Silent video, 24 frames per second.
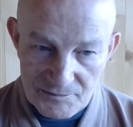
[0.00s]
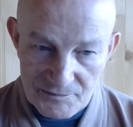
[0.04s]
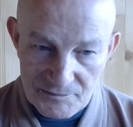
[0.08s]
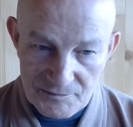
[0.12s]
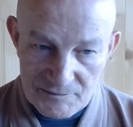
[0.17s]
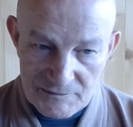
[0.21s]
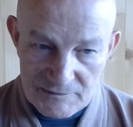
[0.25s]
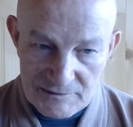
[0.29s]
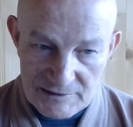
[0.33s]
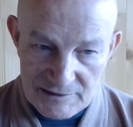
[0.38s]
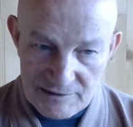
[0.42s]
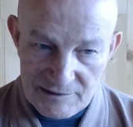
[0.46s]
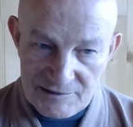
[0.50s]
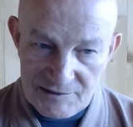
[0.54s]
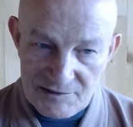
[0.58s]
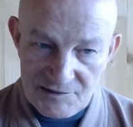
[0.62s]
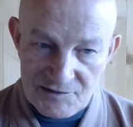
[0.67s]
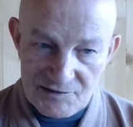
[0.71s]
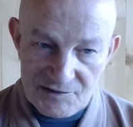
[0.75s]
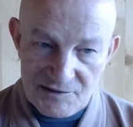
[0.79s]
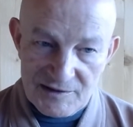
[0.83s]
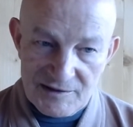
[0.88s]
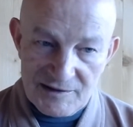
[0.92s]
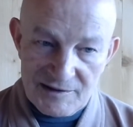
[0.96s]
It
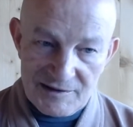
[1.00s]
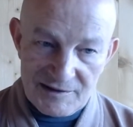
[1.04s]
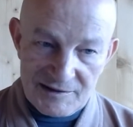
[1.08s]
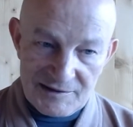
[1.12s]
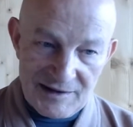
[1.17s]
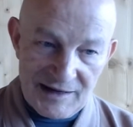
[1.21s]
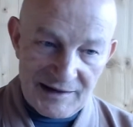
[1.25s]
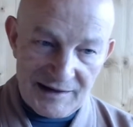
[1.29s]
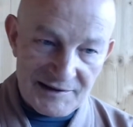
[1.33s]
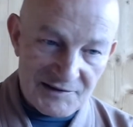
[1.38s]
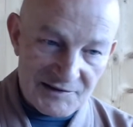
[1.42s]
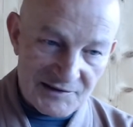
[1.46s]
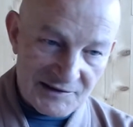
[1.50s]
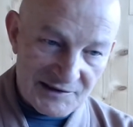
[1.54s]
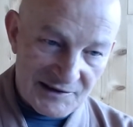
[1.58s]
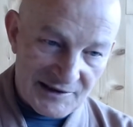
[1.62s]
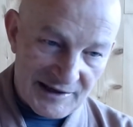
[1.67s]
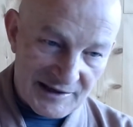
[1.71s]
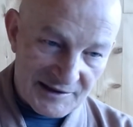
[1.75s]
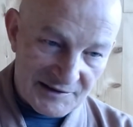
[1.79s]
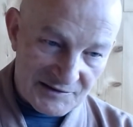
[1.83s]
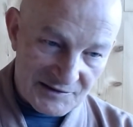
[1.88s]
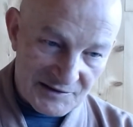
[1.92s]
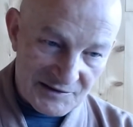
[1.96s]
is neither
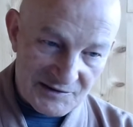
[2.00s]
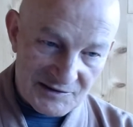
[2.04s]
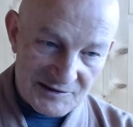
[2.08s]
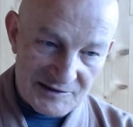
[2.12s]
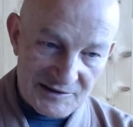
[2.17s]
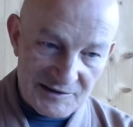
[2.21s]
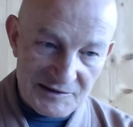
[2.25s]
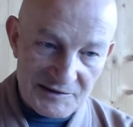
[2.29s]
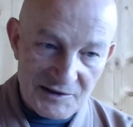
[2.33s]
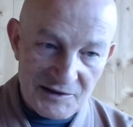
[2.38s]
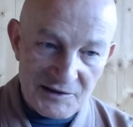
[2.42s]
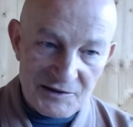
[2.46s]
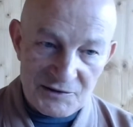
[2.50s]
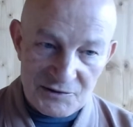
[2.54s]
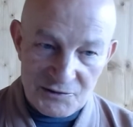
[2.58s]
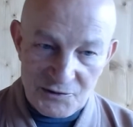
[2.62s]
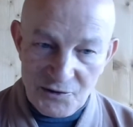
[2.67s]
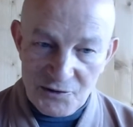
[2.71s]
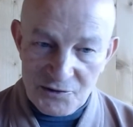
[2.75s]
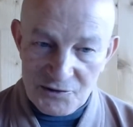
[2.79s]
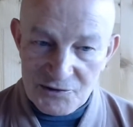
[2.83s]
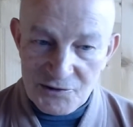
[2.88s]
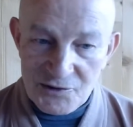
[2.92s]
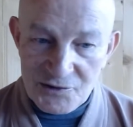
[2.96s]
existing
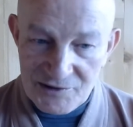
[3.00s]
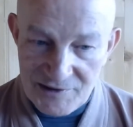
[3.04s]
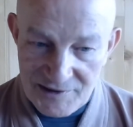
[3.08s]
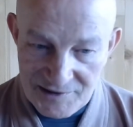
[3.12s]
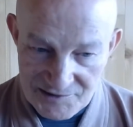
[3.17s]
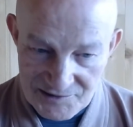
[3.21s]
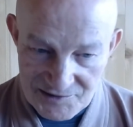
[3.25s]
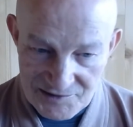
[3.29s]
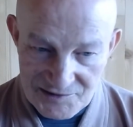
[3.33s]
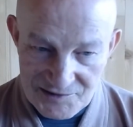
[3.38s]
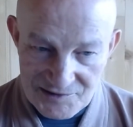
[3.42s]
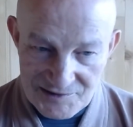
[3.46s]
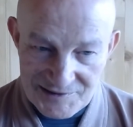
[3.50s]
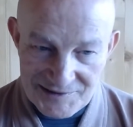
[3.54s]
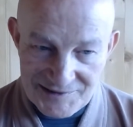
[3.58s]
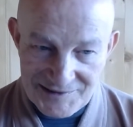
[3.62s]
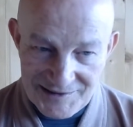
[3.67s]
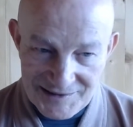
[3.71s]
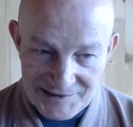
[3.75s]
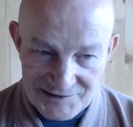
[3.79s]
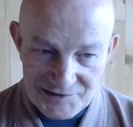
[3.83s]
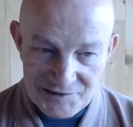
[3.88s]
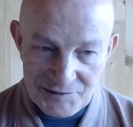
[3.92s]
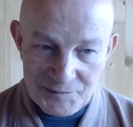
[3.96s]
nor non-existing,
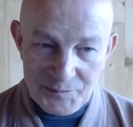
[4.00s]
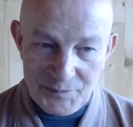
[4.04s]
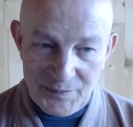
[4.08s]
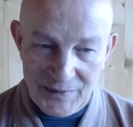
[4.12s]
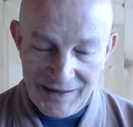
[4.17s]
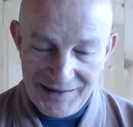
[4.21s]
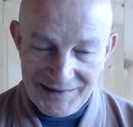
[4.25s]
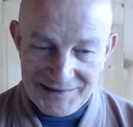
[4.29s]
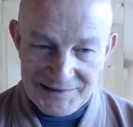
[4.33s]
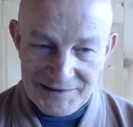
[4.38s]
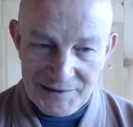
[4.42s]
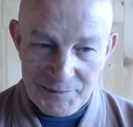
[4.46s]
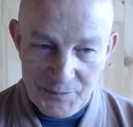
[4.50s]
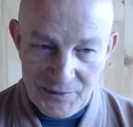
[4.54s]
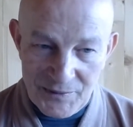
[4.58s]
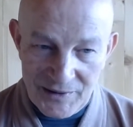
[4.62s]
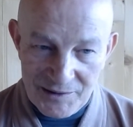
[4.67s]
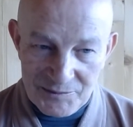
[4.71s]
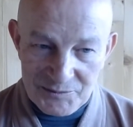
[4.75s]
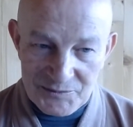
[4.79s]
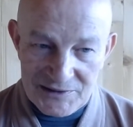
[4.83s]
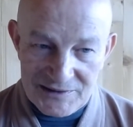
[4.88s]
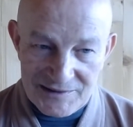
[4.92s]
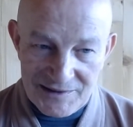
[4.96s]
as the Pragya
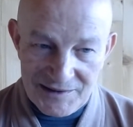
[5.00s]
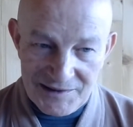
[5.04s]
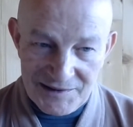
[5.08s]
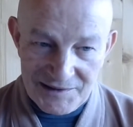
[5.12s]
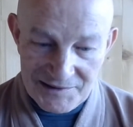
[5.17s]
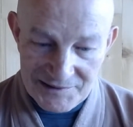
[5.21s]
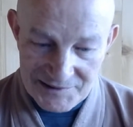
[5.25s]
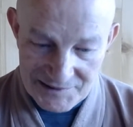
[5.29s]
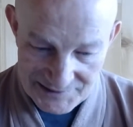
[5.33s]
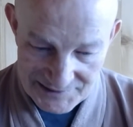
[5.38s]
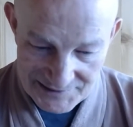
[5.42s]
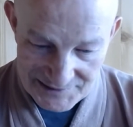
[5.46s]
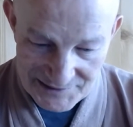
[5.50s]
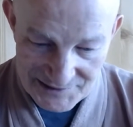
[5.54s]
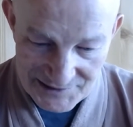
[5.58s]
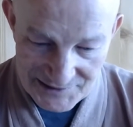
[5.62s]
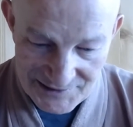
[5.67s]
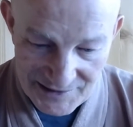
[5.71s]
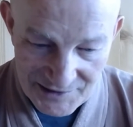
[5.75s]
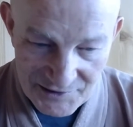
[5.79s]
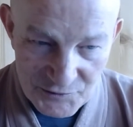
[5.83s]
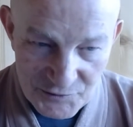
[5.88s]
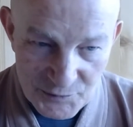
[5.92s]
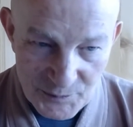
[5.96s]
Paramita clearly
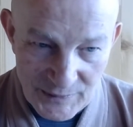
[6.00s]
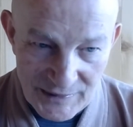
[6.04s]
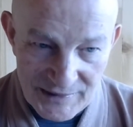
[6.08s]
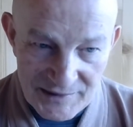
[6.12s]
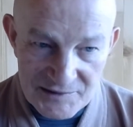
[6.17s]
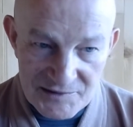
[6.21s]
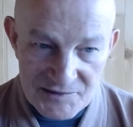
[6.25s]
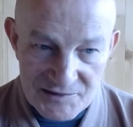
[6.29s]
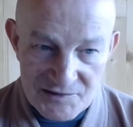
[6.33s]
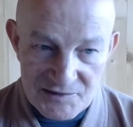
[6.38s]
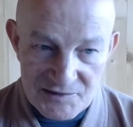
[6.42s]
explains.